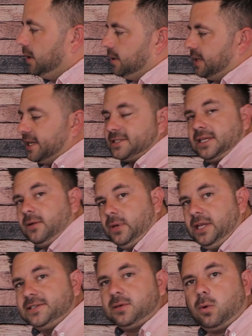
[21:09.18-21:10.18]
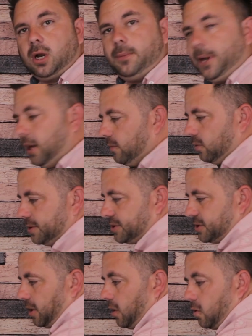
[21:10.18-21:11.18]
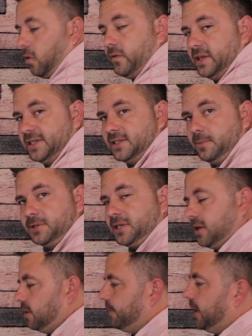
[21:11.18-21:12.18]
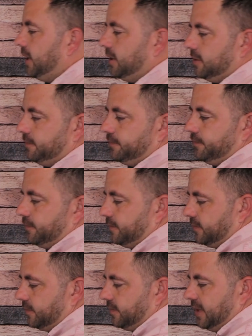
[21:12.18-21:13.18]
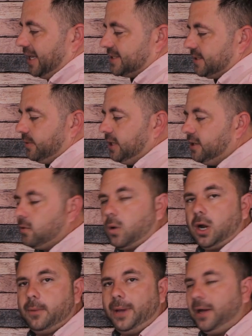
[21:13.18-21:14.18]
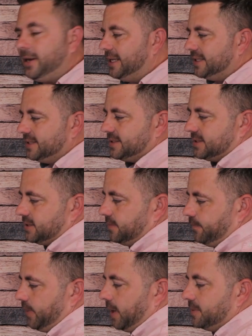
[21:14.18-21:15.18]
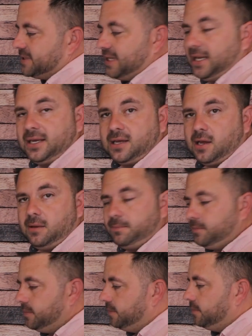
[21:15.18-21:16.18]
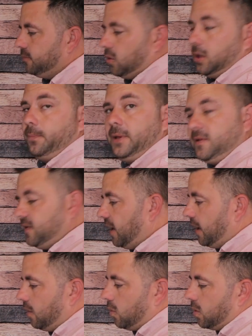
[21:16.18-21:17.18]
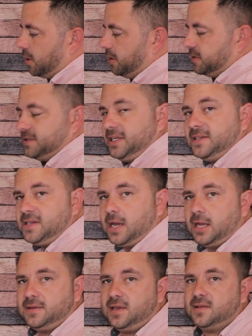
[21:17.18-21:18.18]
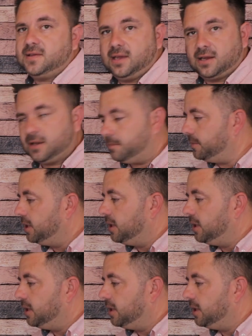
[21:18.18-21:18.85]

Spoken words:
Next thing we need to worry about, which I'll go over in these numbers here in a minute. Next thing we need to worry about is payment to income, or your PTI, or your DTI, debt to income.